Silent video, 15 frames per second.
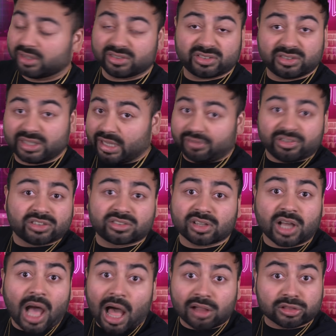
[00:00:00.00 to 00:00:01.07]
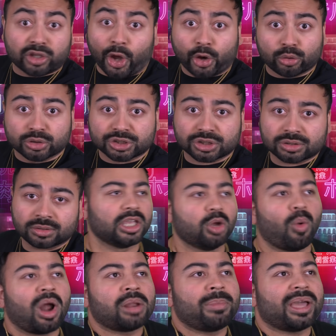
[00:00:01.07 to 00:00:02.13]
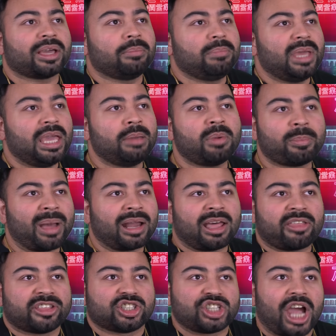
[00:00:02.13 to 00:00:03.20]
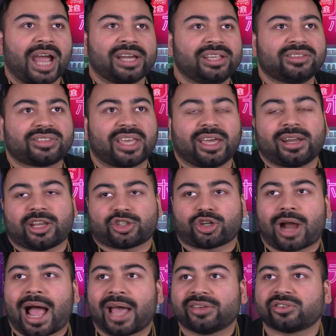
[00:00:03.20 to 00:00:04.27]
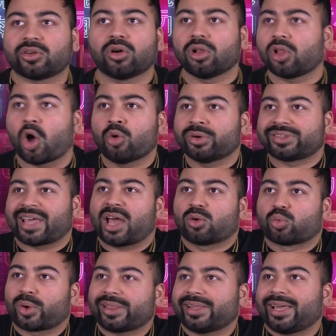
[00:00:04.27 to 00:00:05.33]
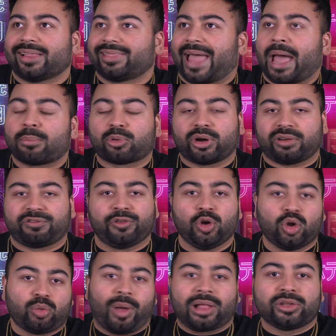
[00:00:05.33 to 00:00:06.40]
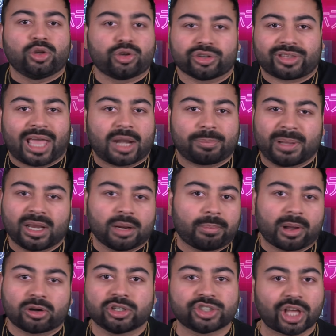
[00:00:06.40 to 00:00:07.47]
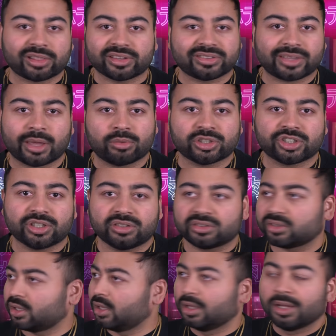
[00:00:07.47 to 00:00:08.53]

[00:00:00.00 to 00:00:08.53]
Steven Seagal Doge. You want to make a meme about how the Chinese kid at your high school always had really elaborate food while you just had peanut butter and jelly sandwiches?